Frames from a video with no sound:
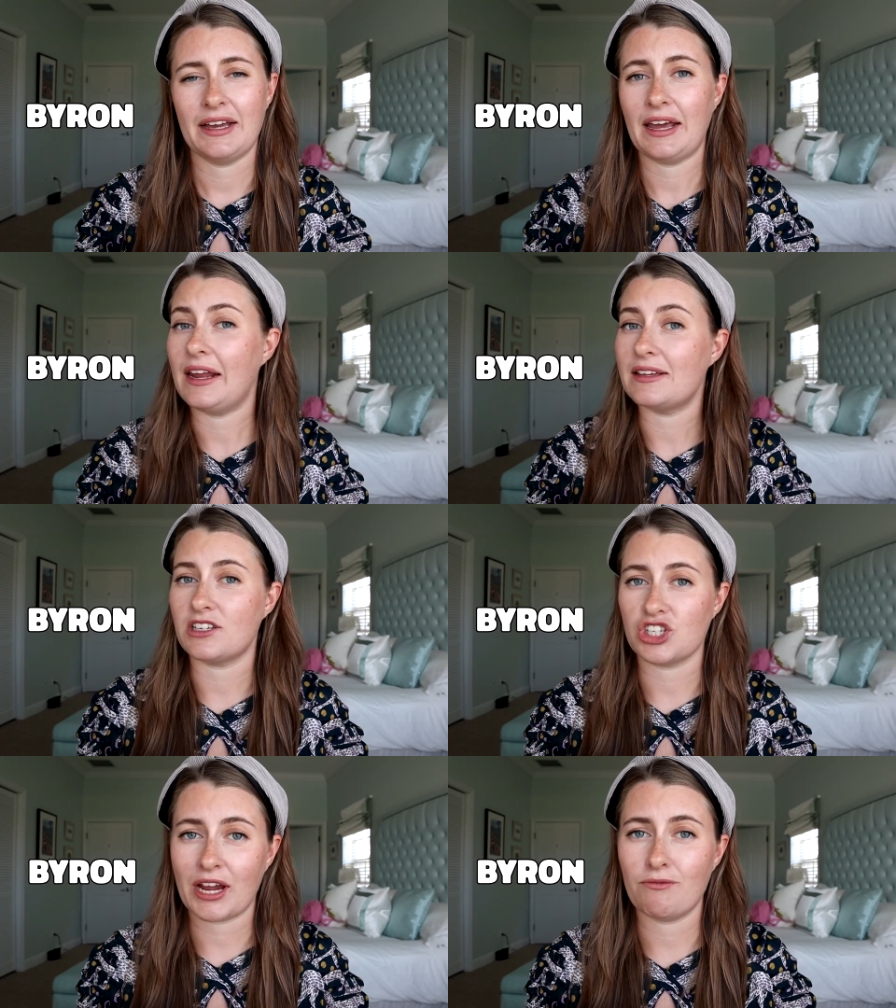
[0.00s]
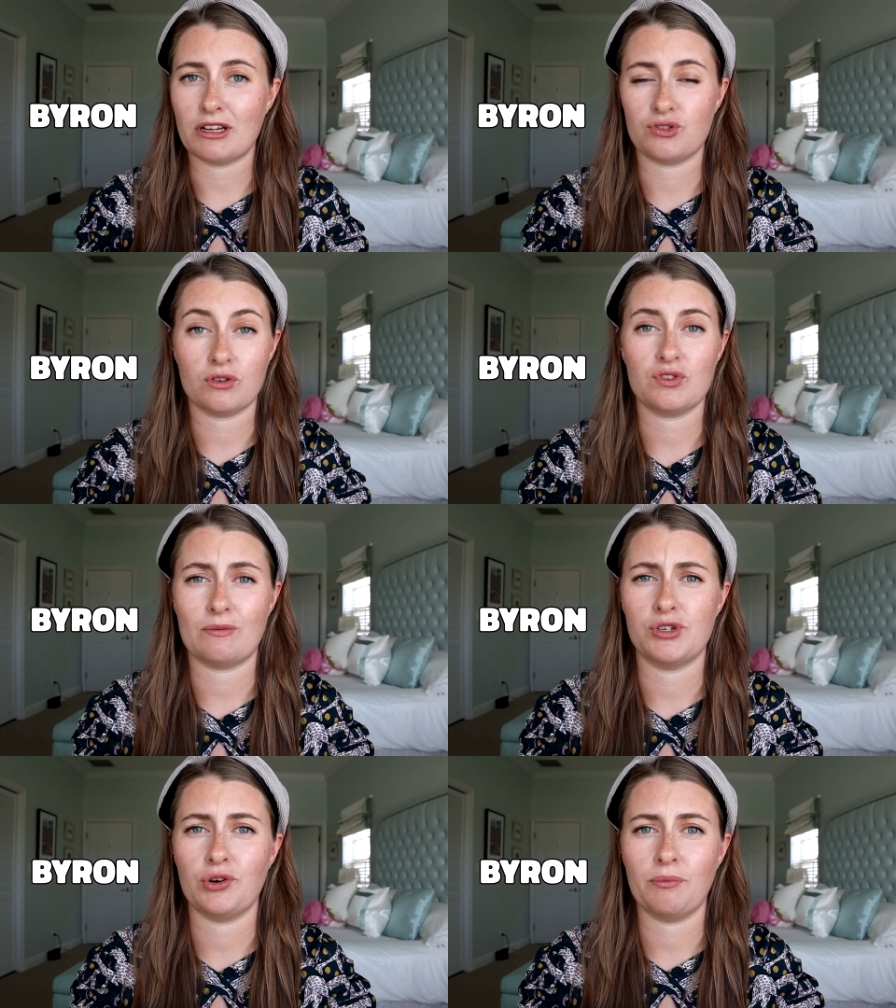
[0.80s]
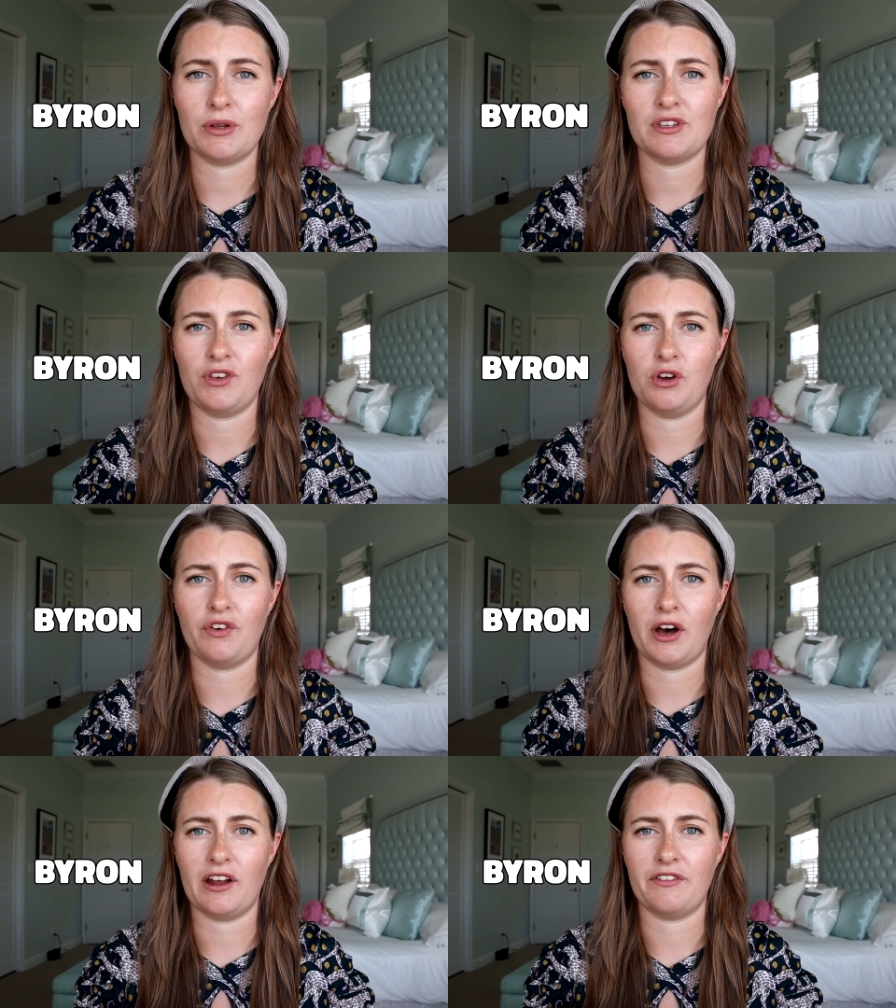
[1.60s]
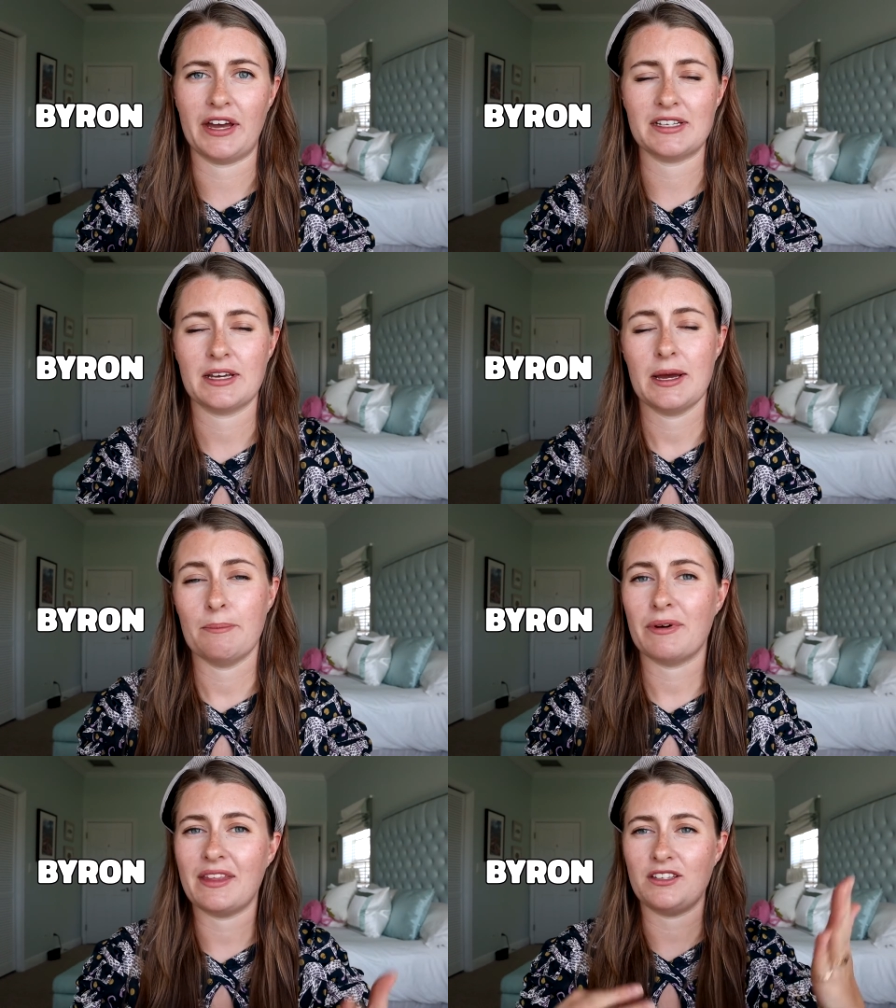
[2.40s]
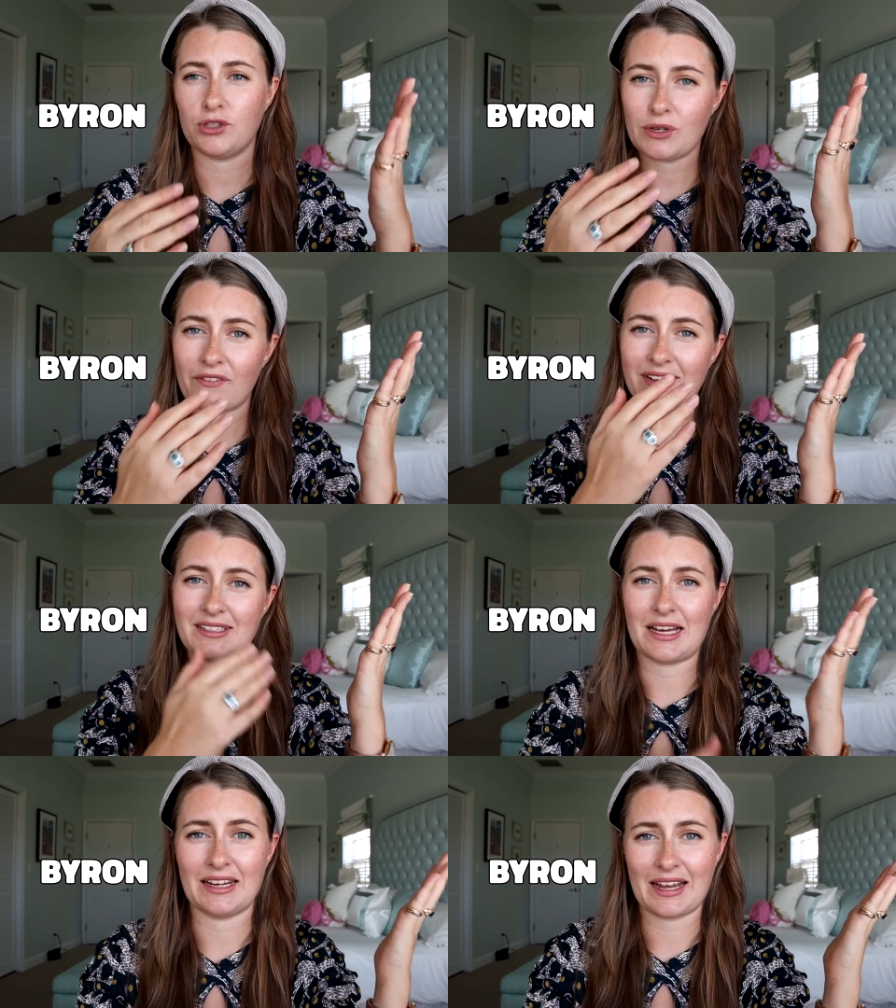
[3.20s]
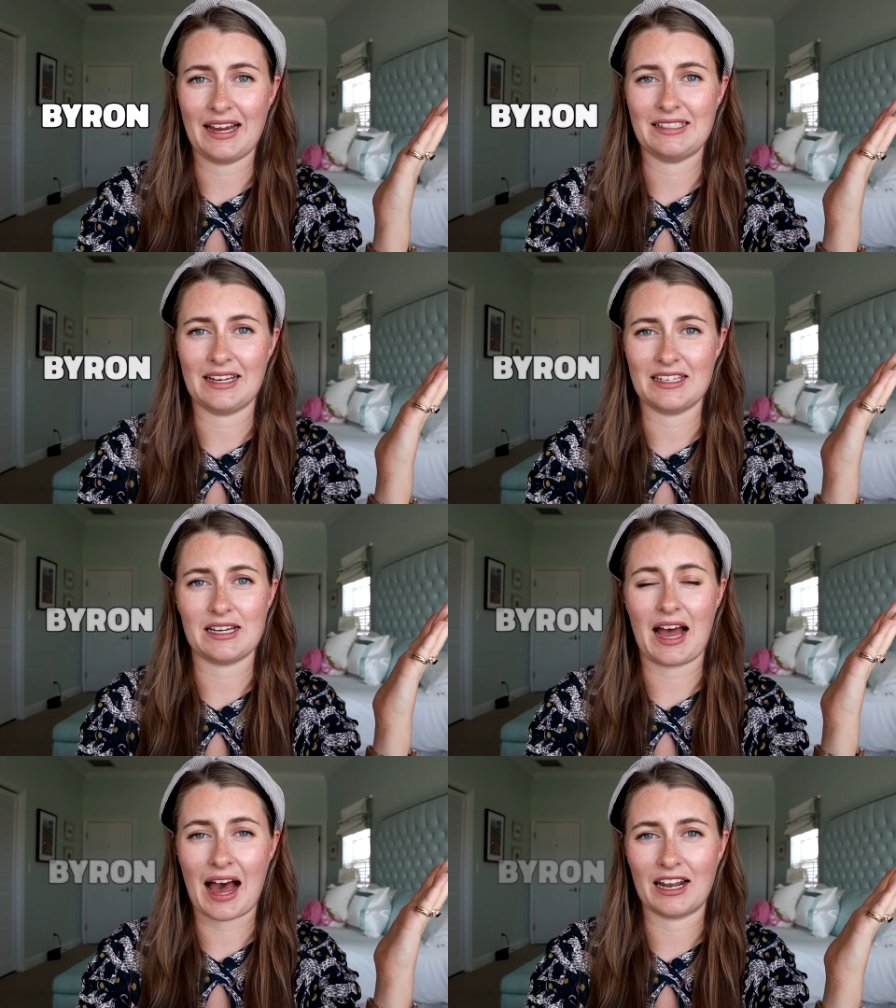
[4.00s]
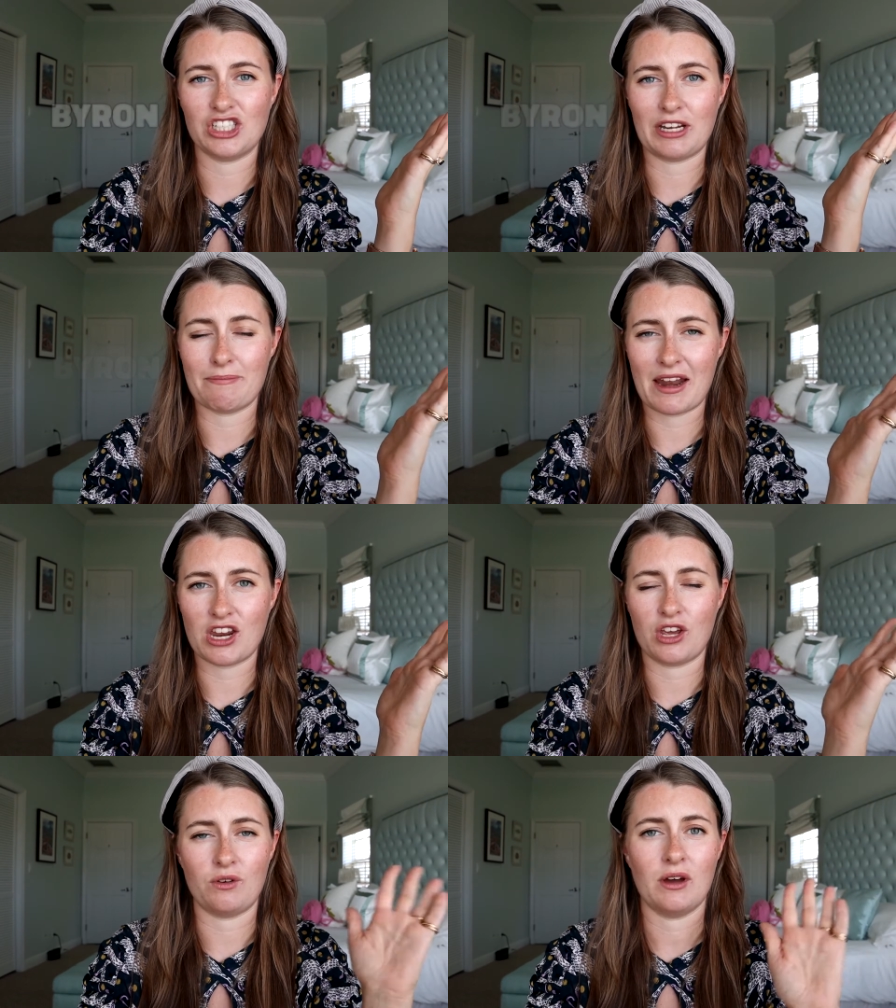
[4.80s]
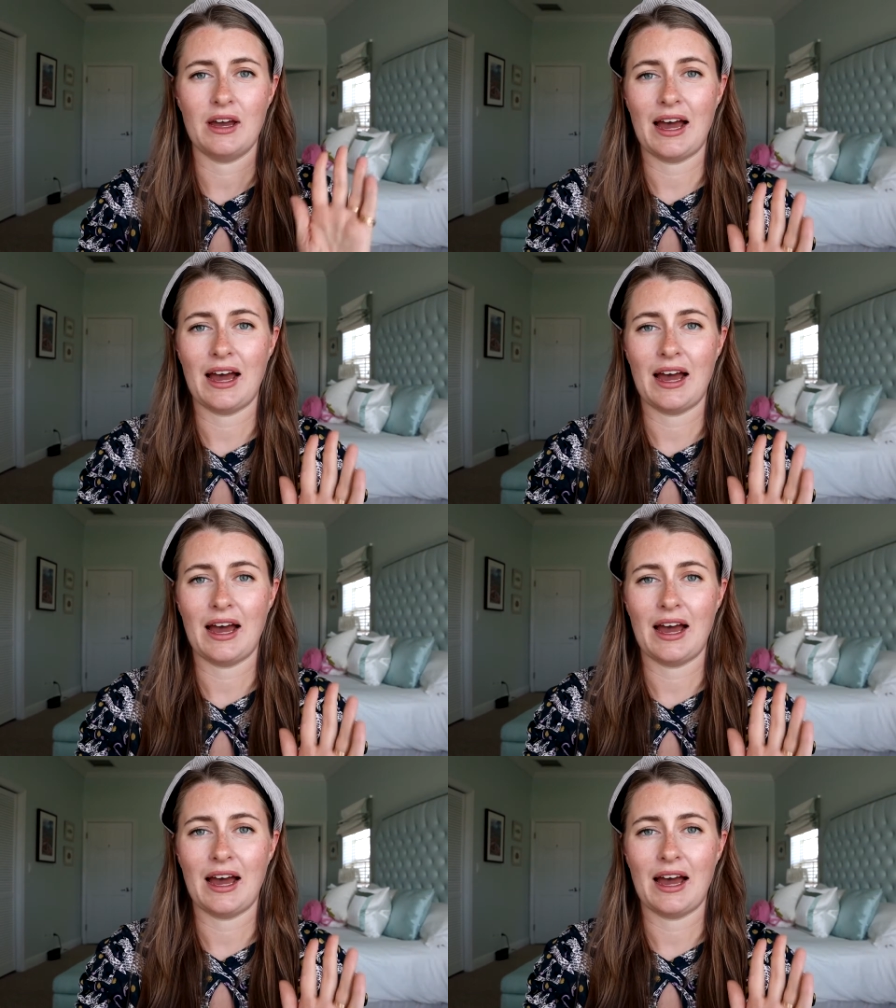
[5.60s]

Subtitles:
It is a chain restaurant, so I'm sure most of you have heard of it, but they do have a dedicated allergy menu,